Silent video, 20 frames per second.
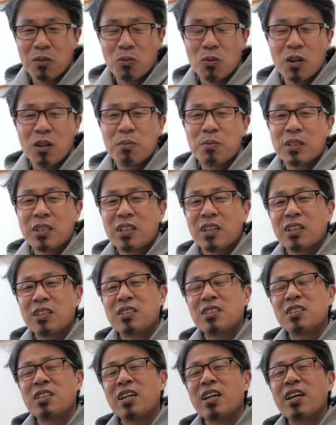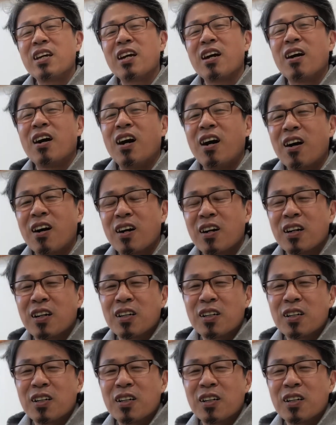Well, because they are